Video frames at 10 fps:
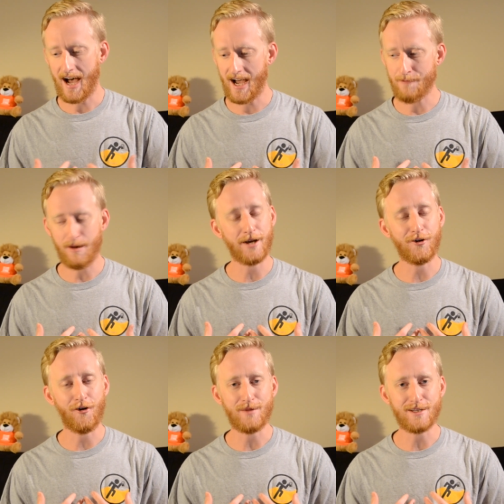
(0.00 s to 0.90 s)
I by
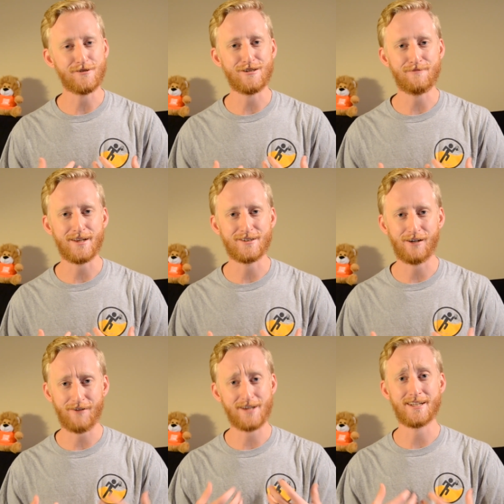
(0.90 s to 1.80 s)
no means see
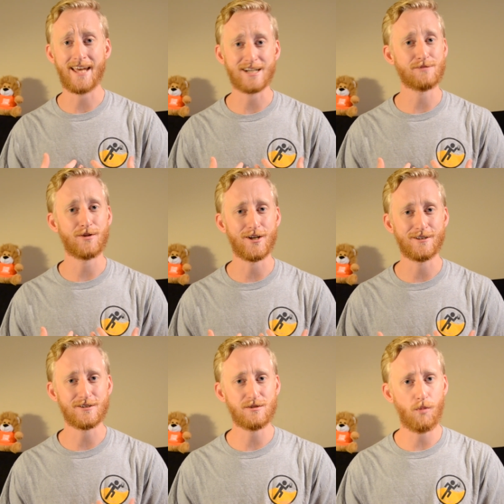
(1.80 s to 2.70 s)
myself as an expert
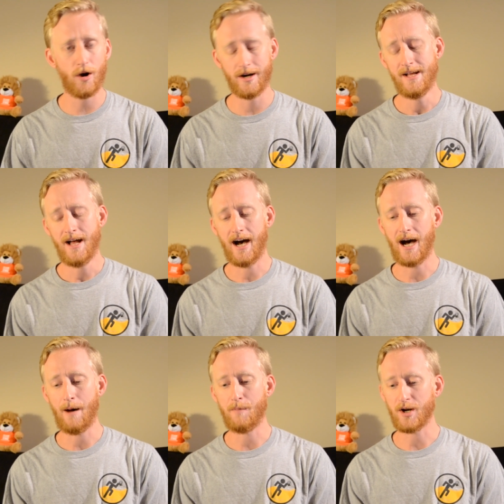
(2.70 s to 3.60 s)
in the sport,
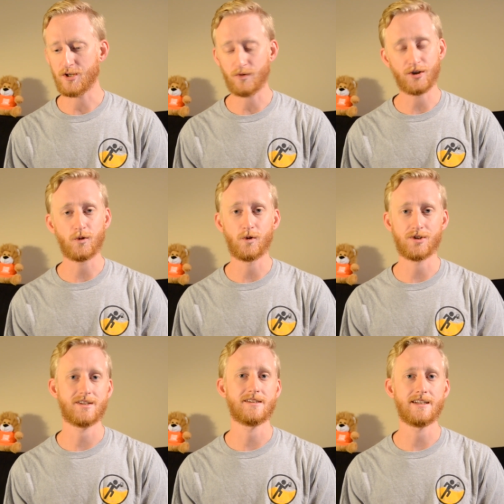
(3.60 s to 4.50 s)
um, but it's really cool
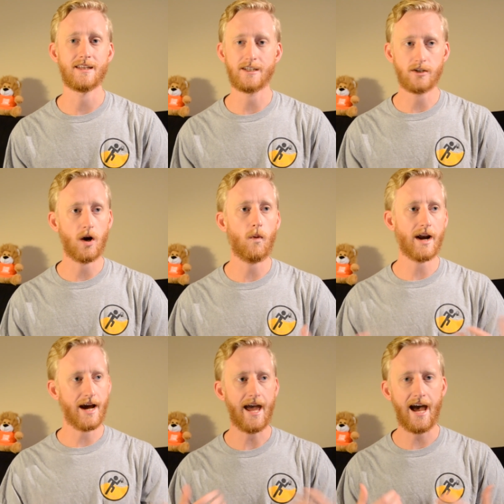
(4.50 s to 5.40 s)
just to see that, you know
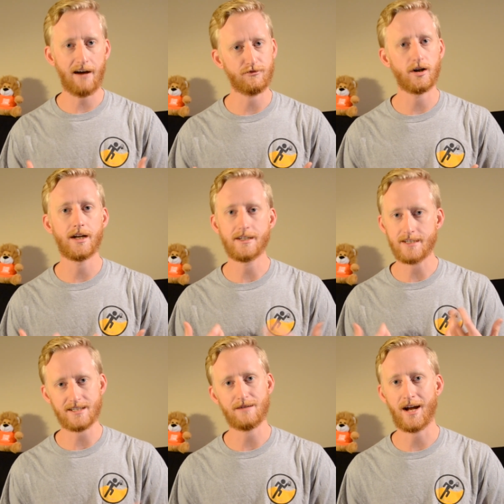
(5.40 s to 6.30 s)
what, I have run a
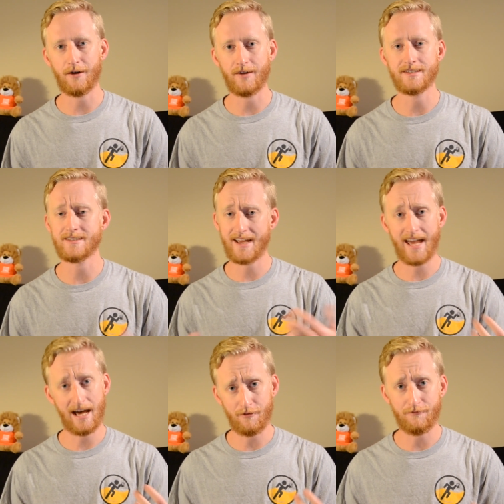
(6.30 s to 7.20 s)
decent decent amount of races. I
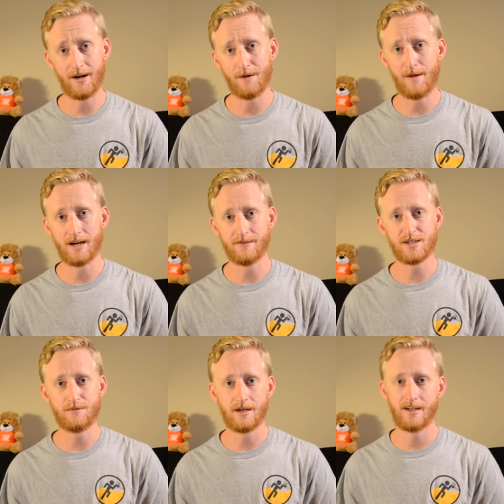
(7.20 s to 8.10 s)
have a fair amount of
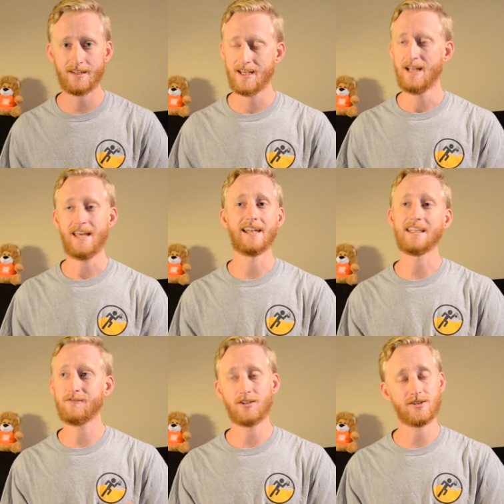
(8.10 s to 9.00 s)
experience, and
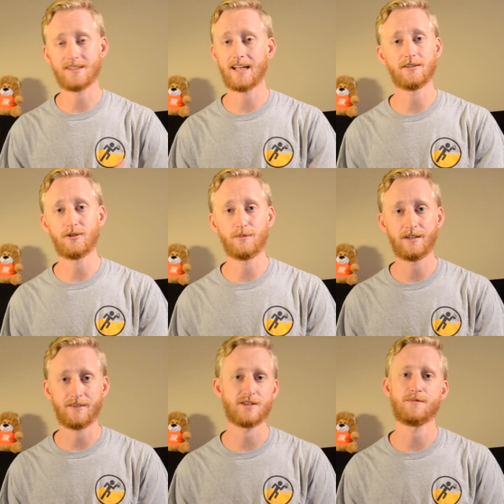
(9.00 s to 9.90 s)
even just that little bit
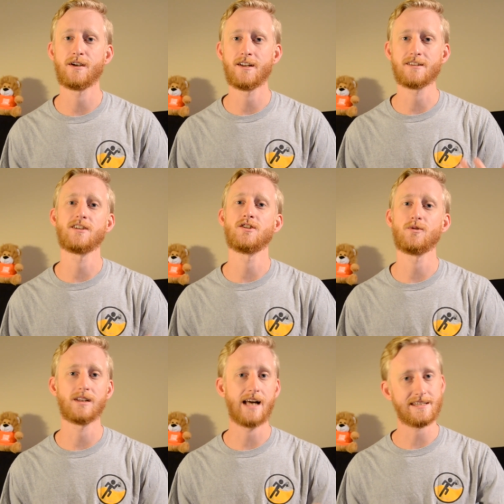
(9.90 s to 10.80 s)
of experience can
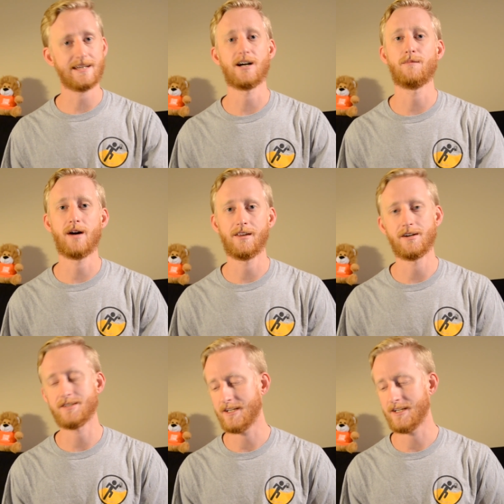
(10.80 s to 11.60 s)
do a lot to help others.